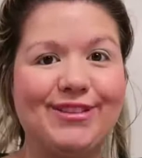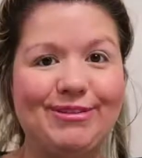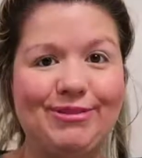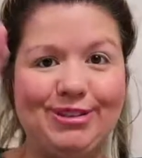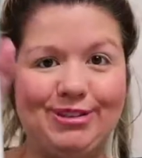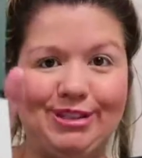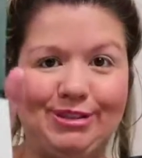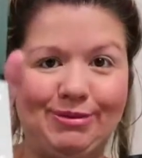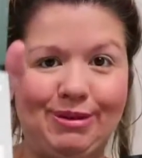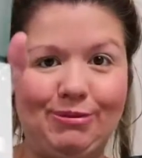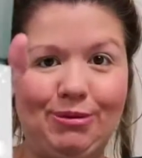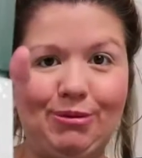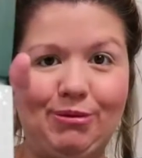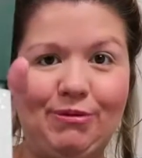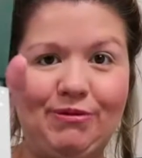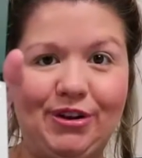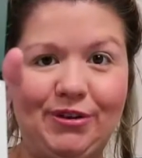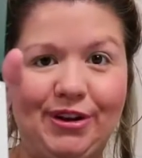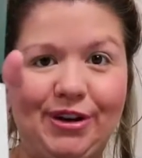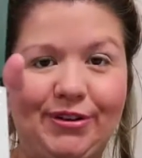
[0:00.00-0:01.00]
which is what we're
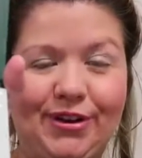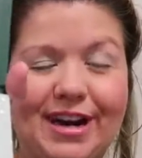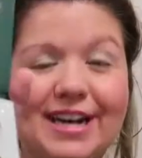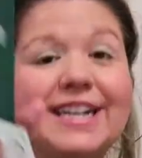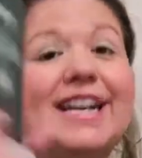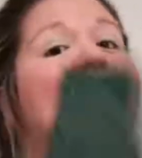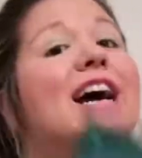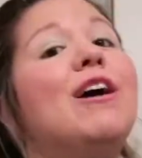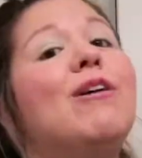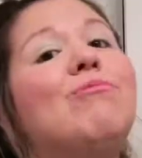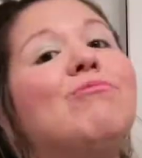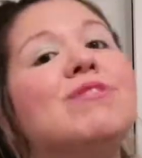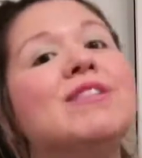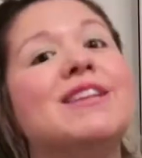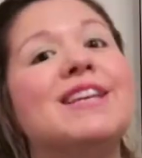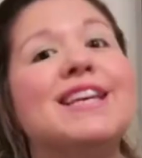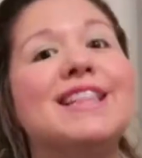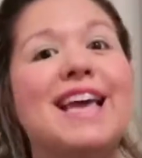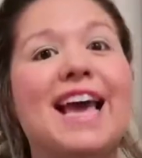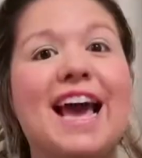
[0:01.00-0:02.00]
reviewing right now,
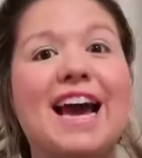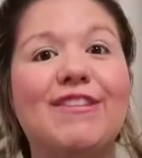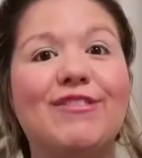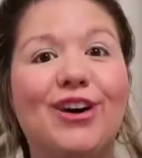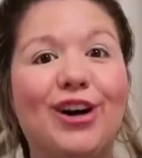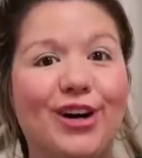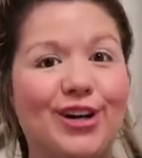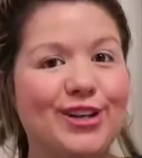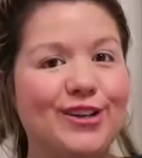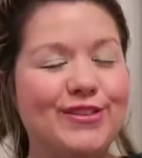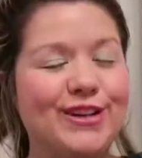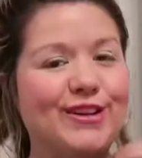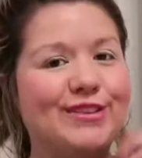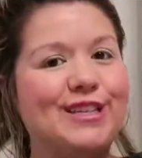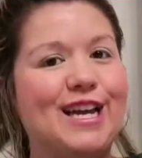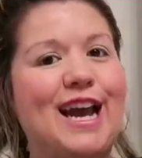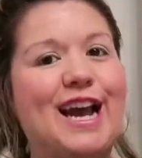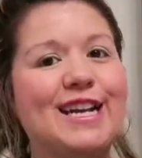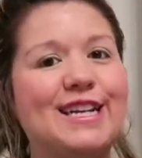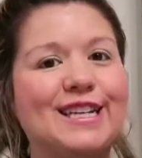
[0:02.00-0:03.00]
they have all of those.
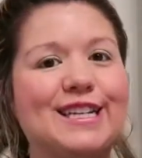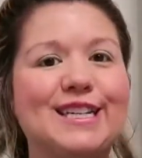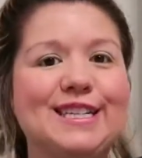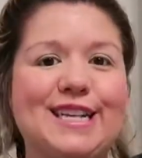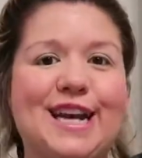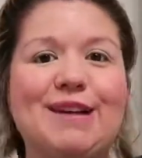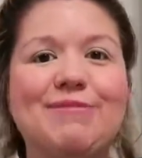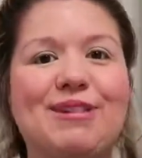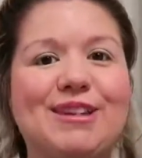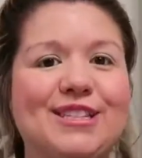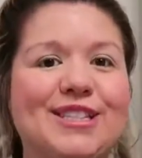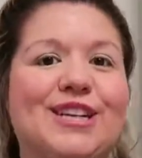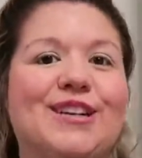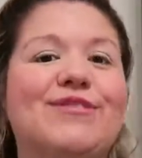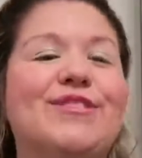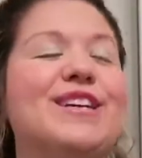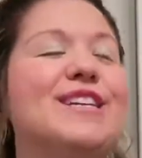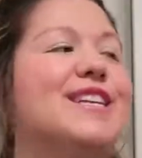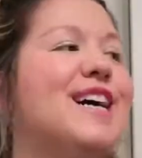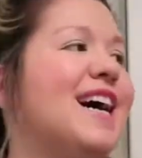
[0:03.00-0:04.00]
I had to contain
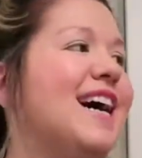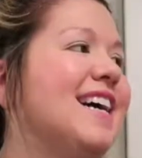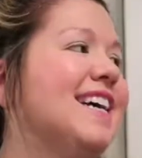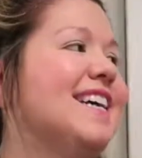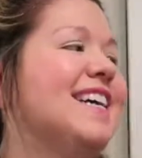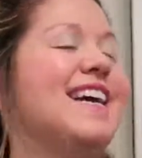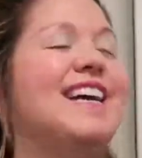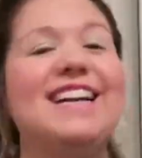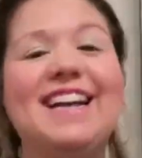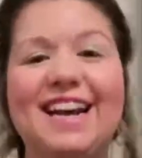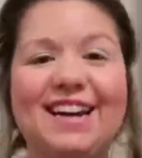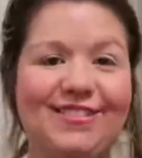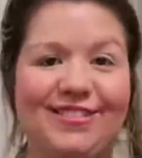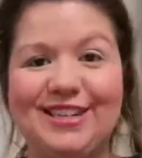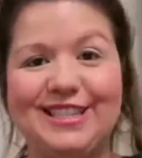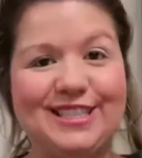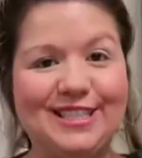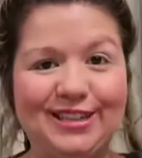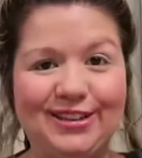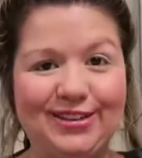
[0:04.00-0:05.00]
myself and not get every
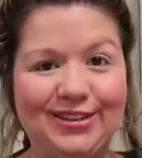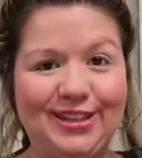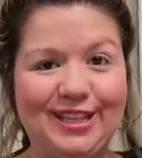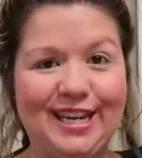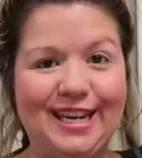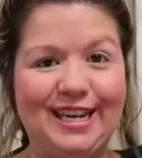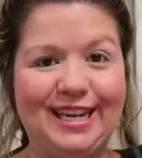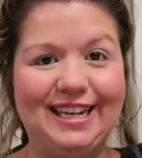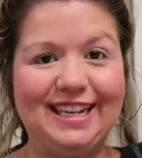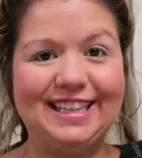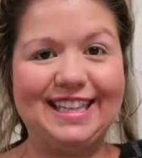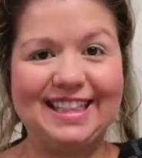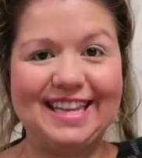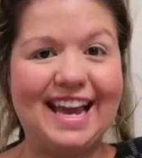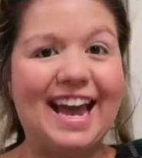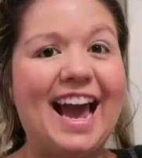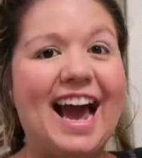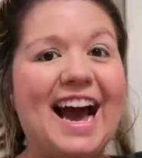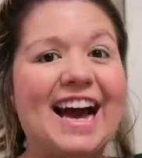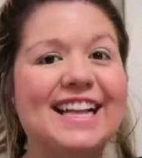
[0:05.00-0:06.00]
single thing that they
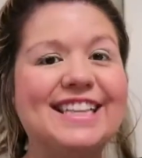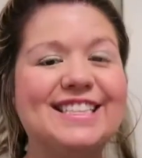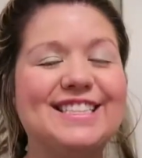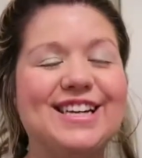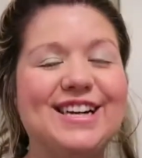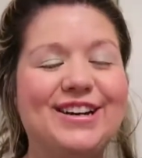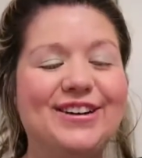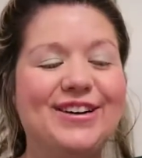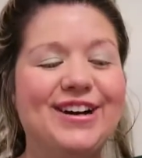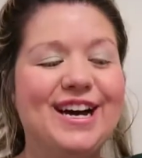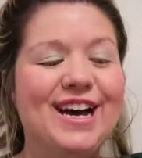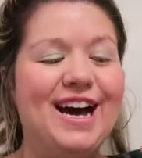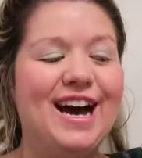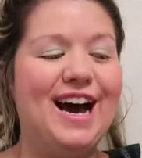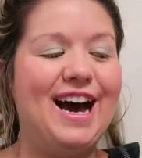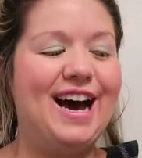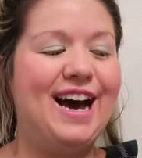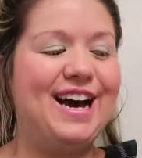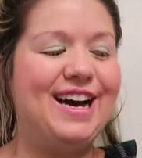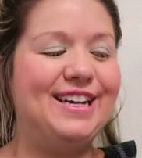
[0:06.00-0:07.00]
had. So
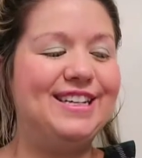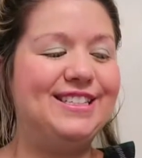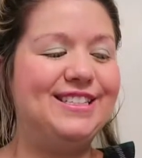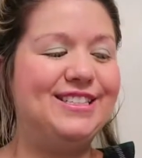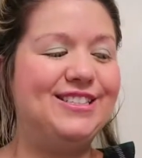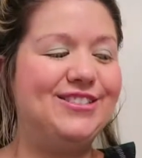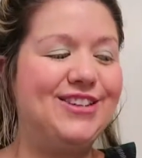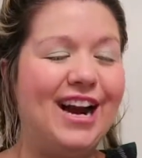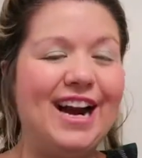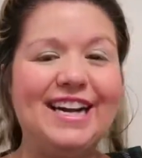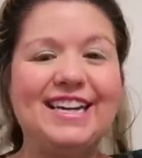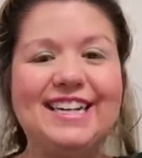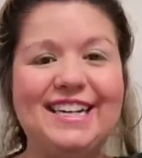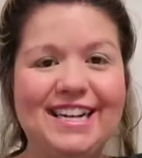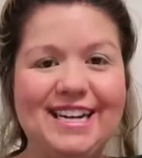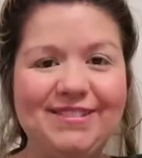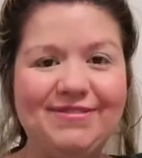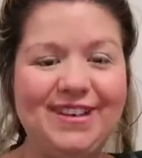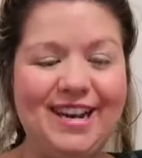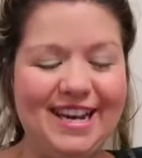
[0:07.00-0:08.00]
trying to
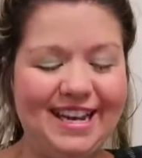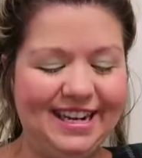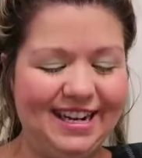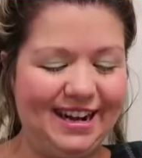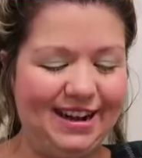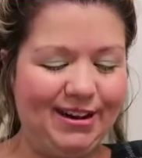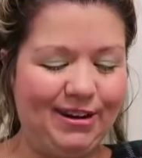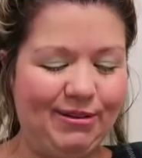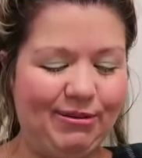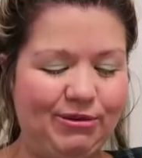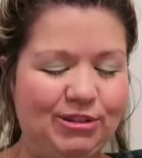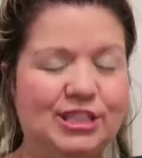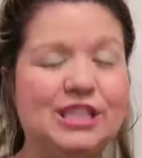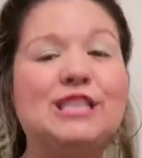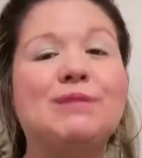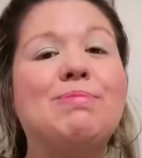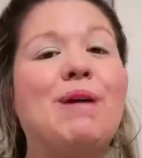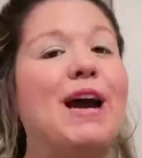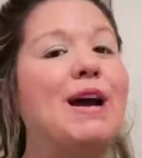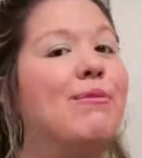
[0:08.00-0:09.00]
keep it
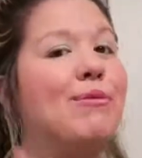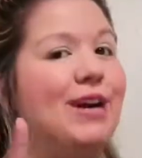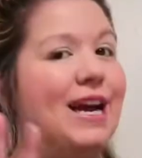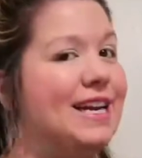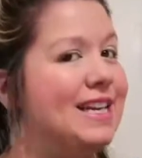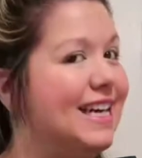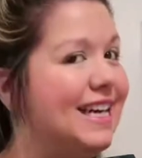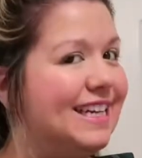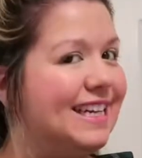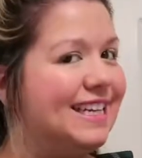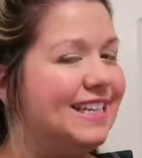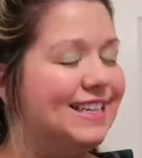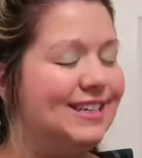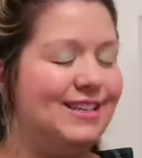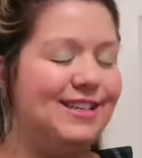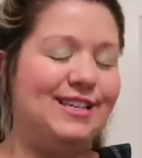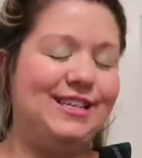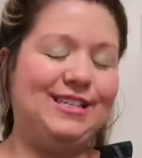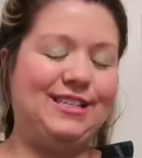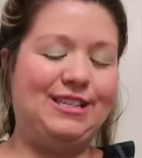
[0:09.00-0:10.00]
just buying what I needed.
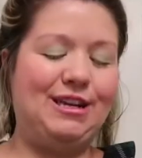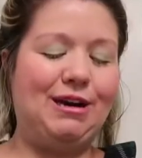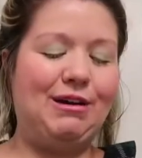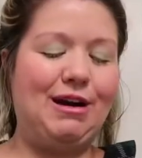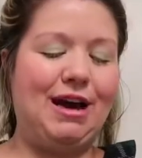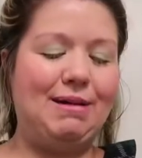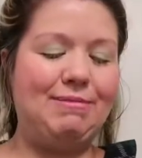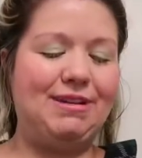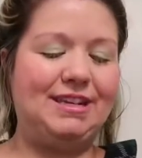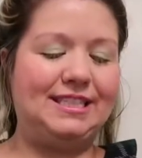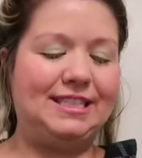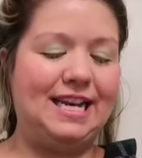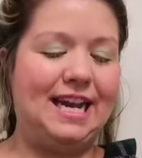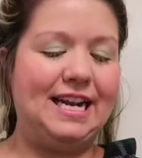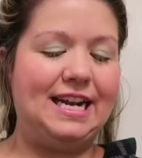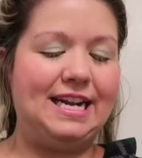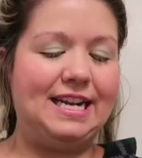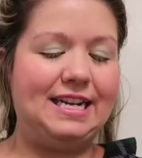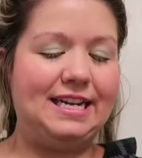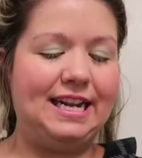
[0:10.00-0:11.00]
So I'm
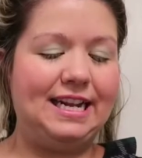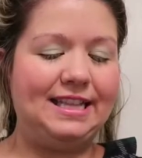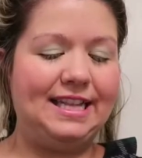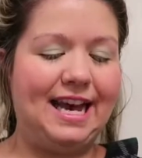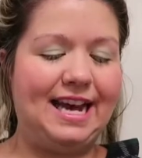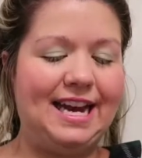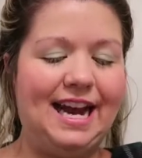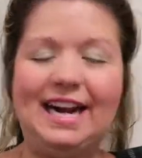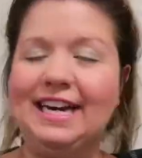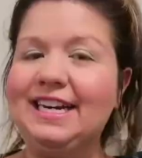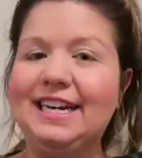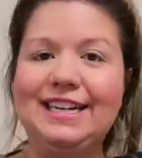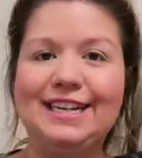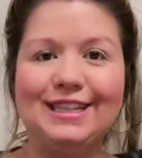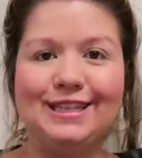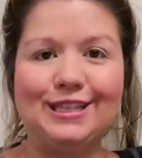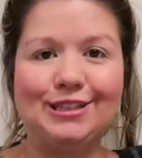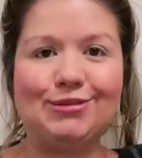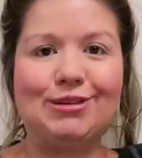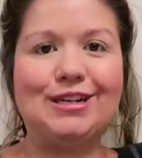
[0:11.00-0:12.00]
excited that I did get
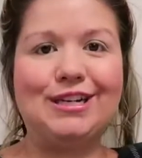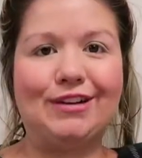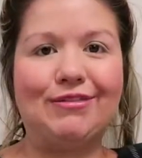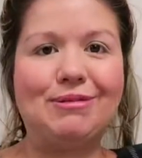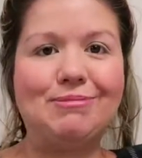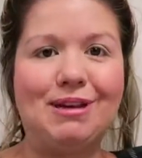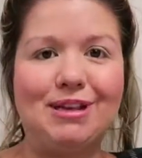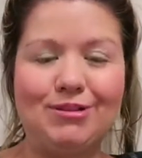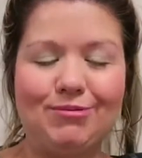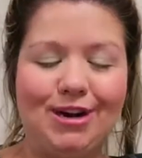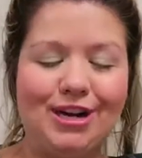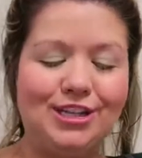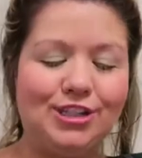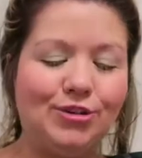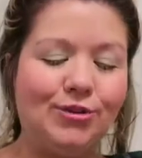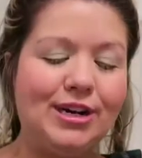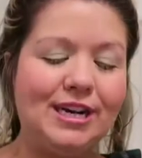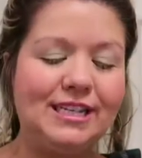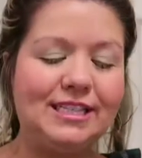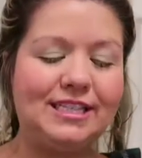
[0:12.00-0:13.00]
this one. I definitely made the right
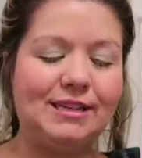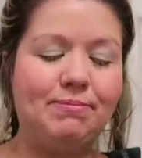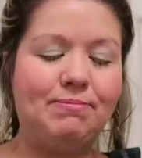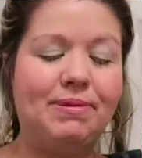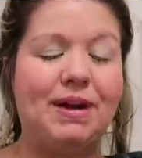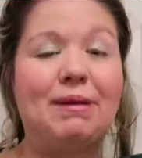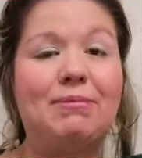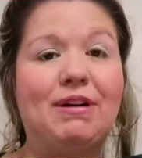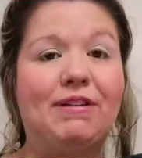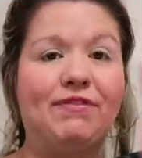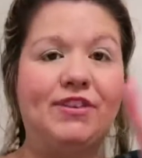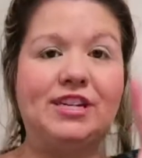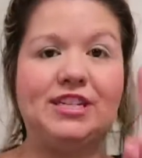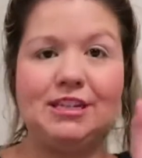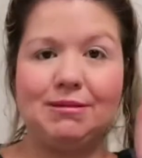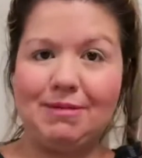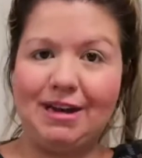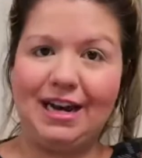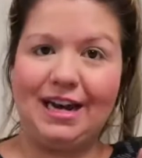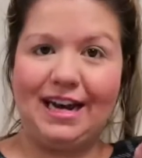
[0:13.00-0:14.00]
choice, but I'm gonna finish
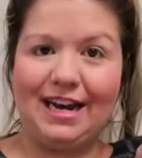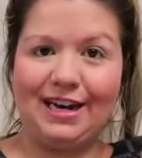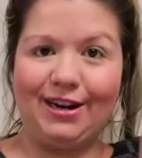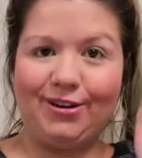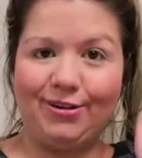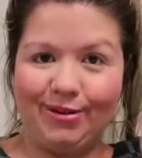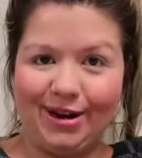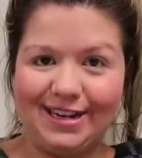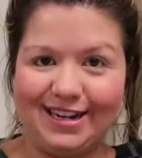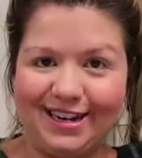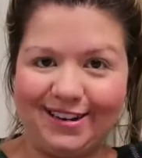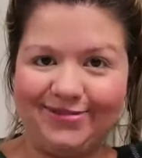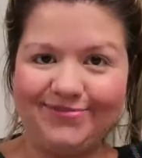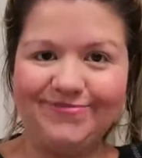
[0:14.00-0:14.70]
up my eye right now.